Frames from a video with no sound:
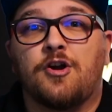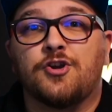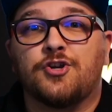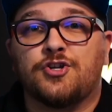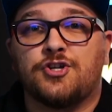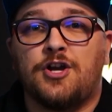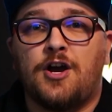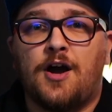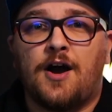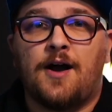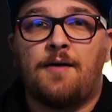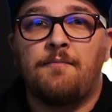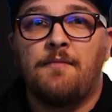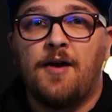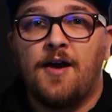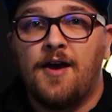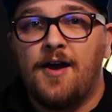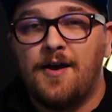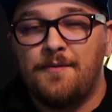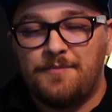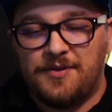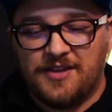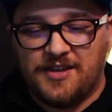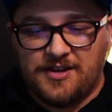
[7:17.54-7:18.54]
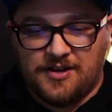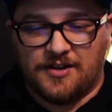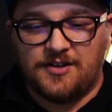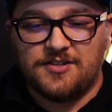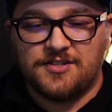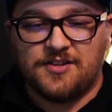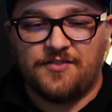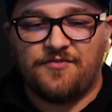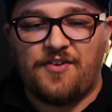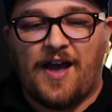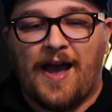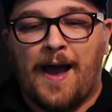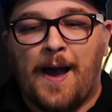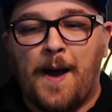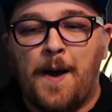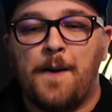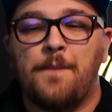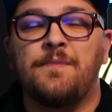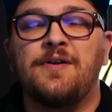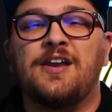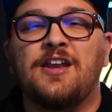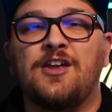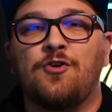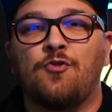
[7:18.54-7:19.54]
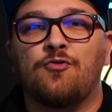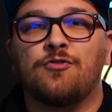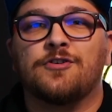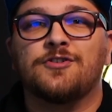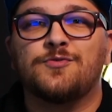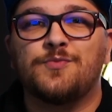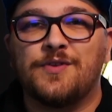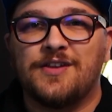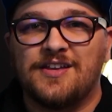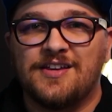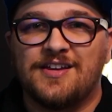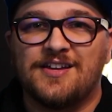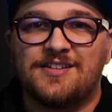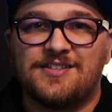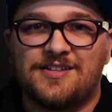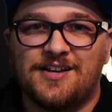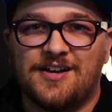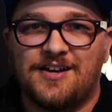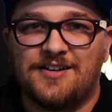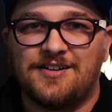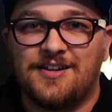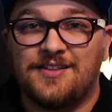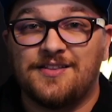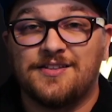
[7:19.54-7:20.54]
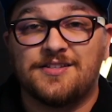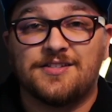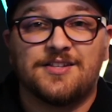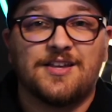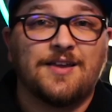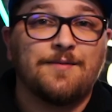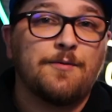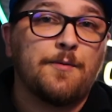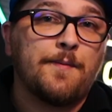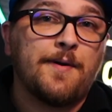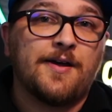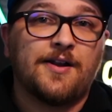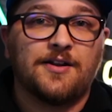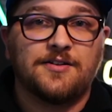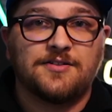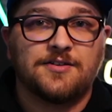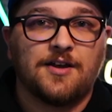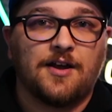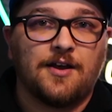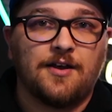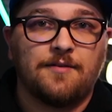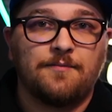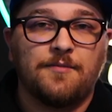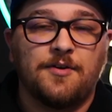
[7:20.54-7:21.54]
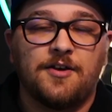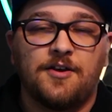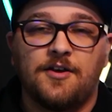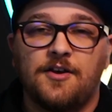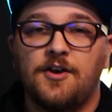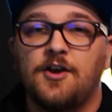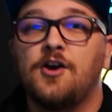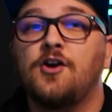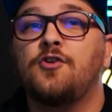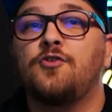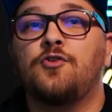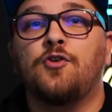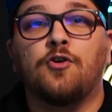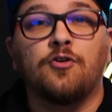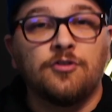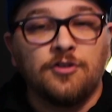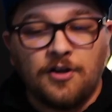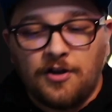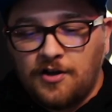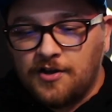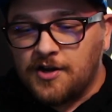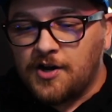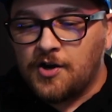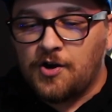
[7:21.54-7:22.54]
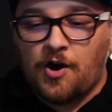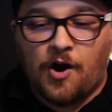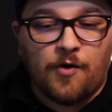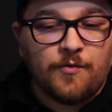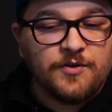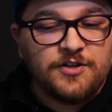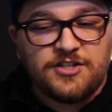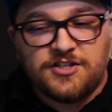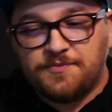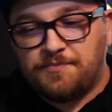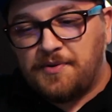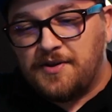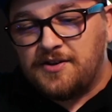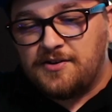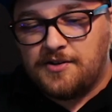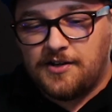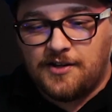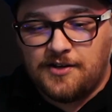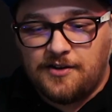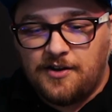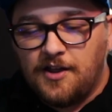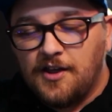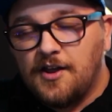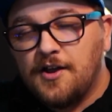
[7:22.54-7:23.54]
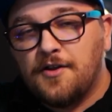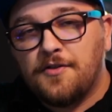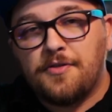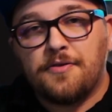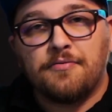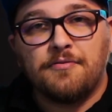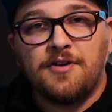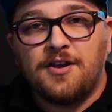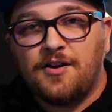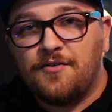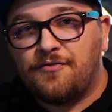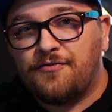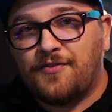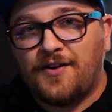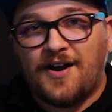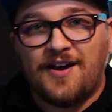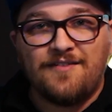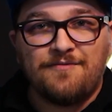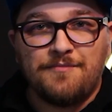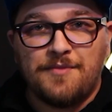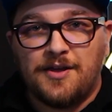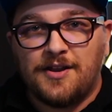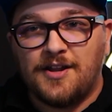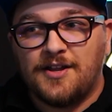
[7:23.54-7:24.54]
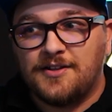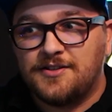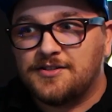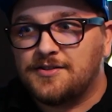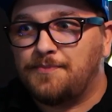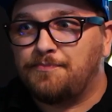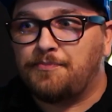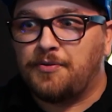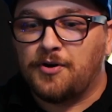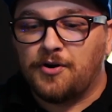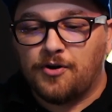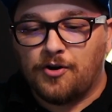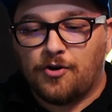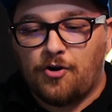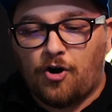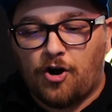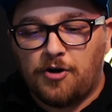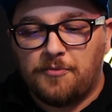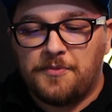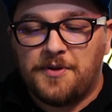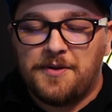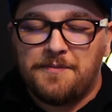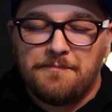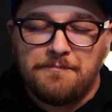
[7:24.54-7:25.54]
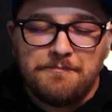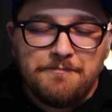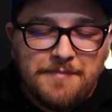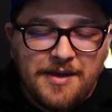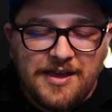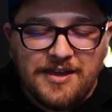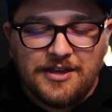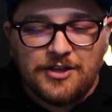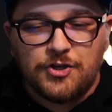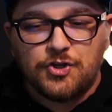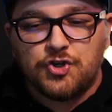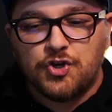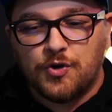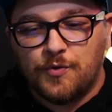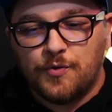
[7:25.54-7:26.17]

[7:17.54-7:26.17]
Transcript: shop because of how many orders we can get done in the same amount of time. No longer are we spending 3 to 5 minutes per garment making sure